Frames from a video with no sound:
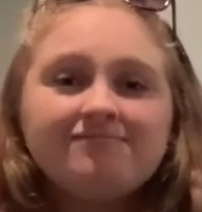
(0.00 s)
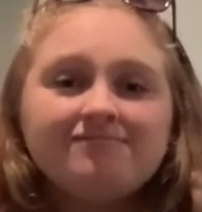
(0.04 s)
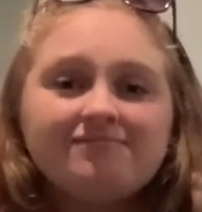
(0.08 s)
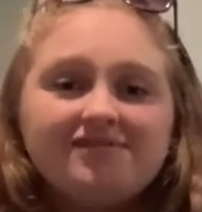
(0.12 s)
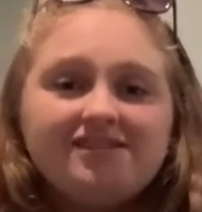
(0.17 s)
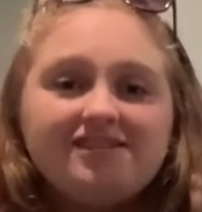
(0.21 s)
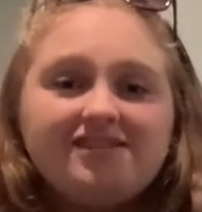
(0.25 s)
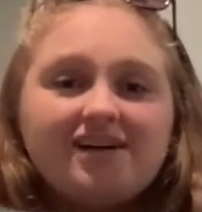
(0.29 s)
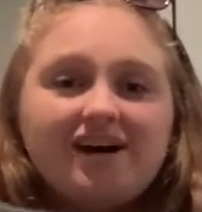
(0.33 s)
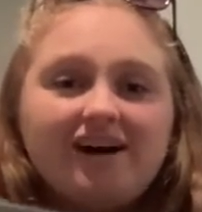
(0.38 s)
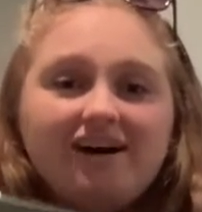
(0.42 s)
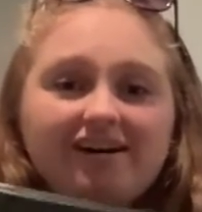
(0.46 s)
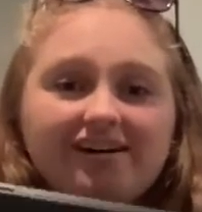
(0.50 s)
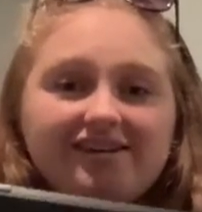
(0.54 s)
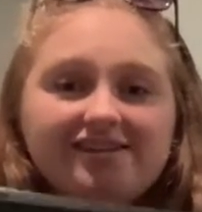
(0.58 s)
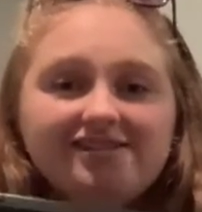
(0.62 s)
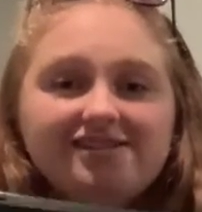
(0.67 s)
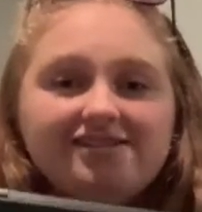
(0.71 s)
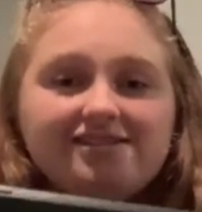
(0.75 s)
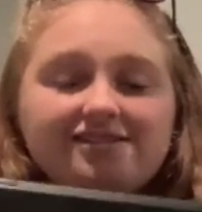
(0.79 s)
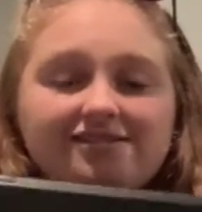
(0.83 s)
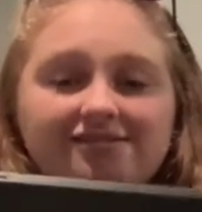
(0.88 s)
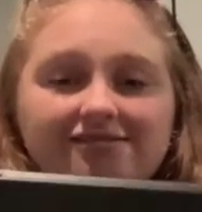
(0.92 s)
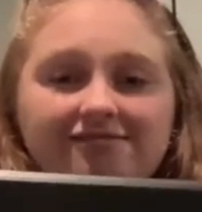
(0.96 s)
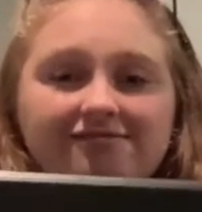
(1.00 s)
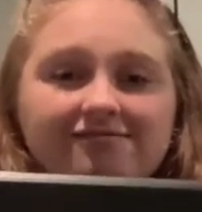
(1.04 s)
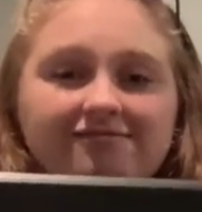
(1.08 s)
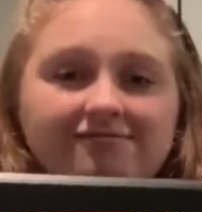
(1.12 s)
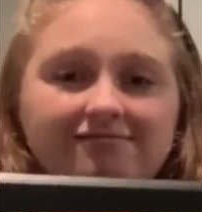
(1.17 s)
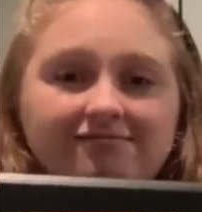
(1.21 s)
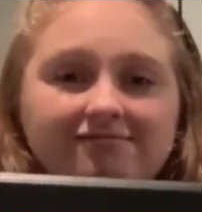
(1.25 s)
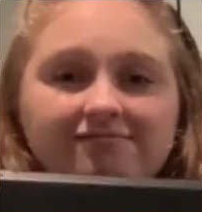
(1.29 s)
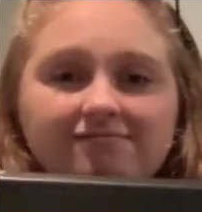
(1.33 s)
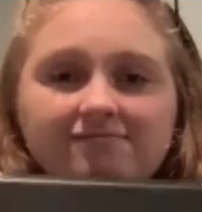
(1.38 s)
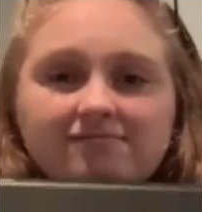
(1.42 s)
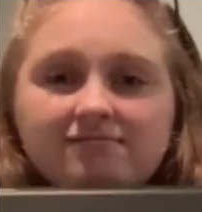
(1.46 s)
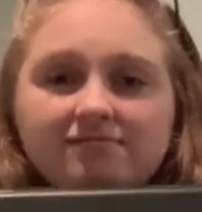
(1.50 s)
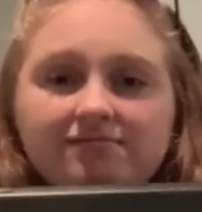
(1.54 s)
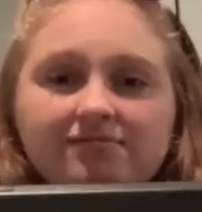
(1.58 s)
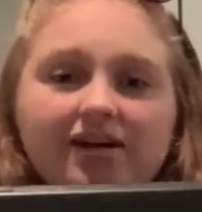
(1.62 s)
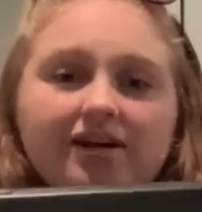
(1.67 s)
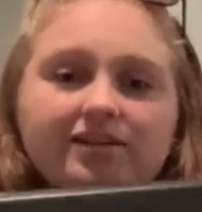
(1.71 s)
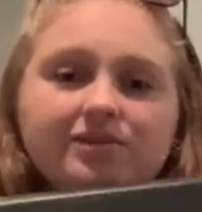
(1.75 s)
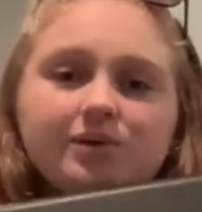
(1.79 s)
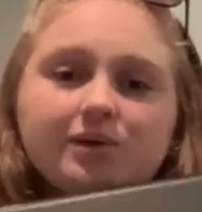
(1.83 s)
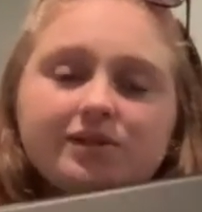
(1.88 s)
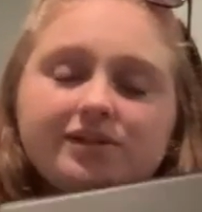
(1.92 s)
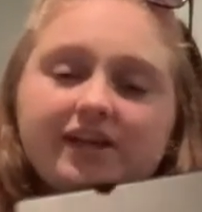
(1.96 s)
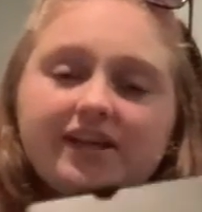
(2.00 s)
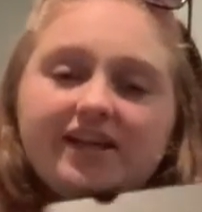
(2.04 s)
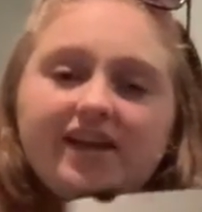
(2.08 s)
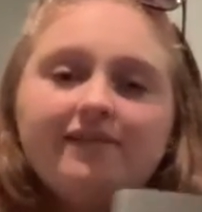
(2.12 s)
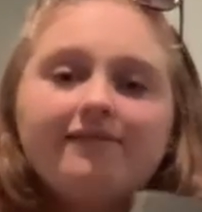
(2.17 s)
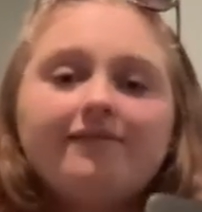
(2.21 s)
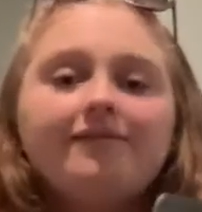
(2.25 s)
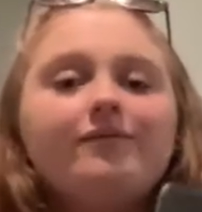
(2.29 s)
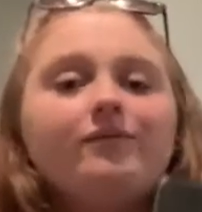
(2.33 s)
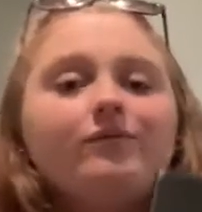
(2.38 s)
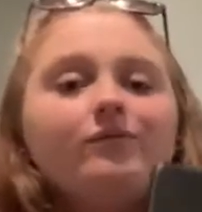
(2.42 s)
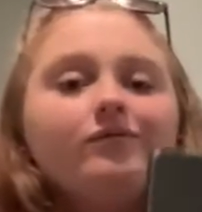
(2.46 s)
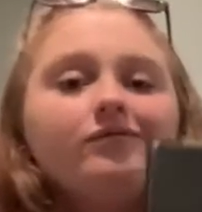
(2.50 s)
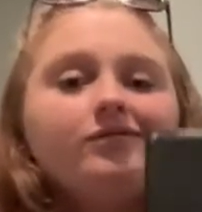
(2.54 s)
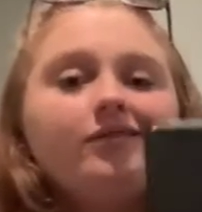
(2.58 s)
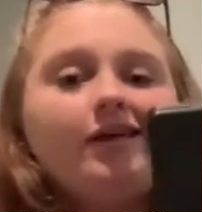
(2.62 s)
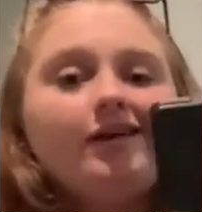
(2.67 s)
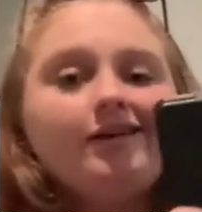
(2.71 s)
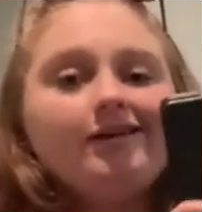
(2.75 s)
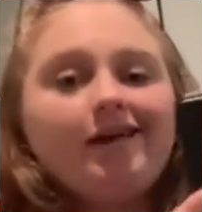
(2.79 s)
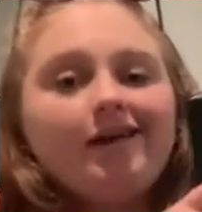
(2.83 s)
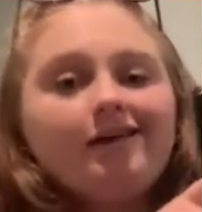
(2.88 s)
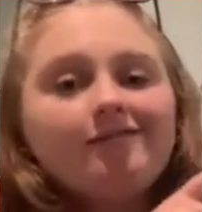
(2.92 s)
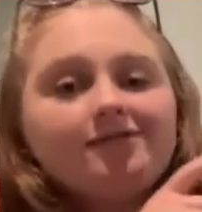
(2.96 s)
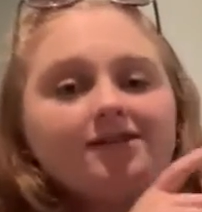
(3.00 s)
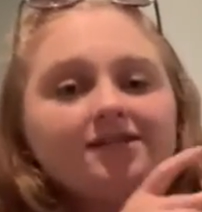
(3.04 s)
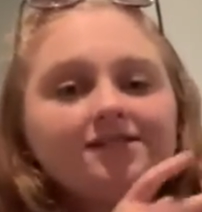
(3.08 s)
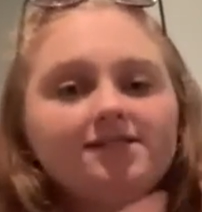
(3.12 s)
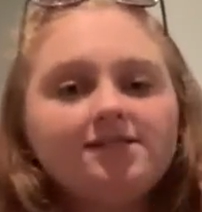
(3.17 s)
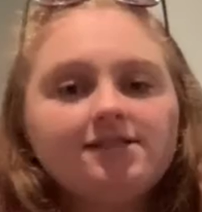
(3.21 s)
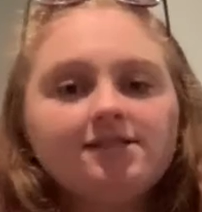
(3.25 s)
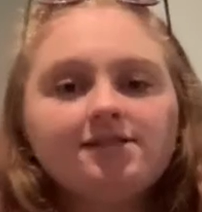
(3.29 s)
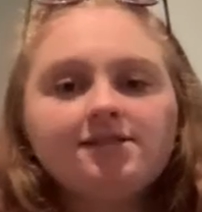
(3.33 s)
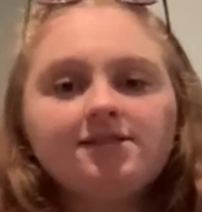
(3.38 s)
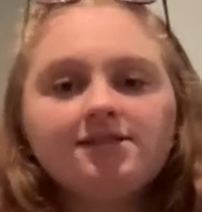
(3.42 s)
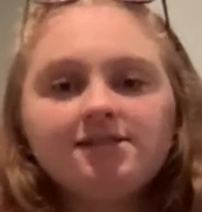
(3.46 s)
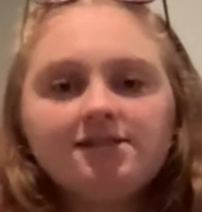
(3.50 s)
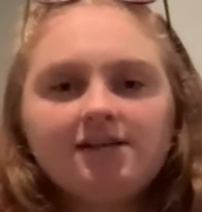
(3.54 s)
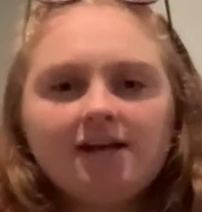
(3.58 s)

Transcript: because that's what they gave us.